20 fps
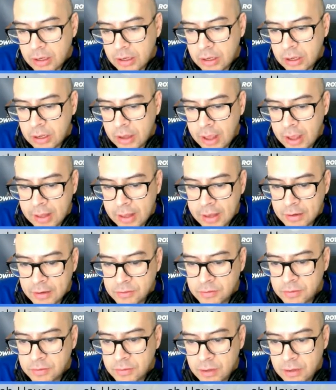Atlanta's
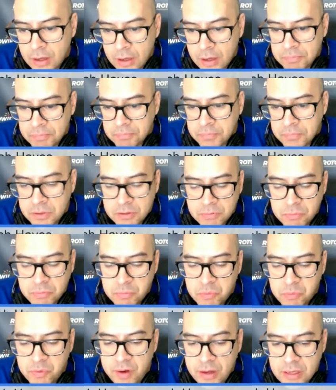
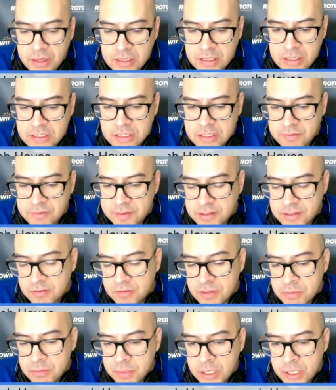fairly decent defensively,
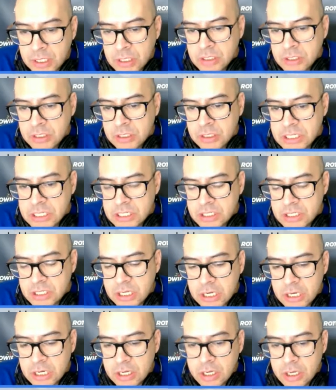but at least
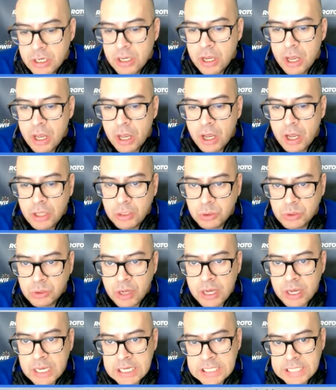Utah
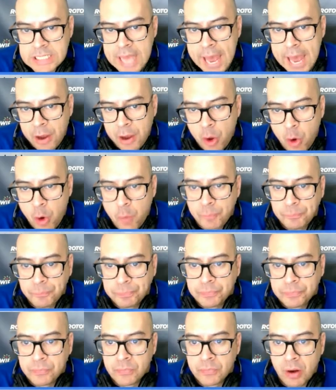is at home.
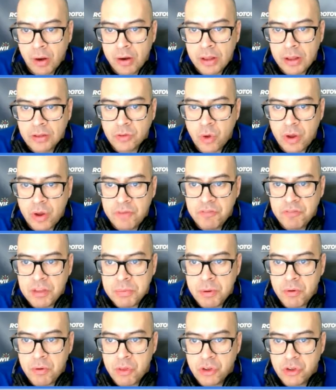All right, let's go ahead and flip over to the
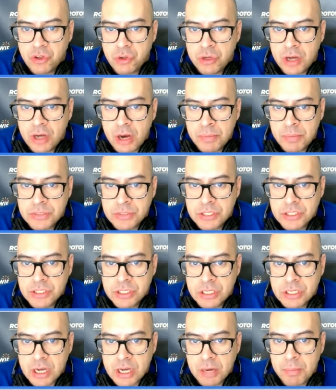shooting guard position and
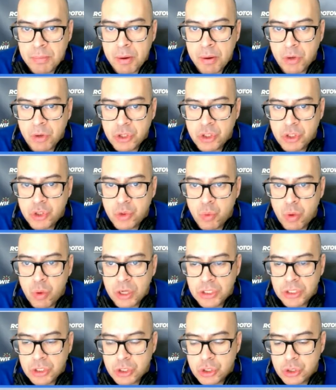talk about what you want to
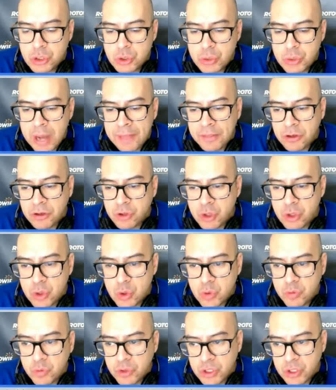do at the 2 for
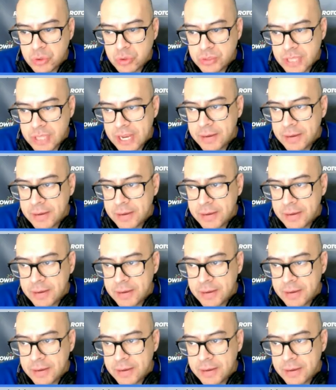Tuesday.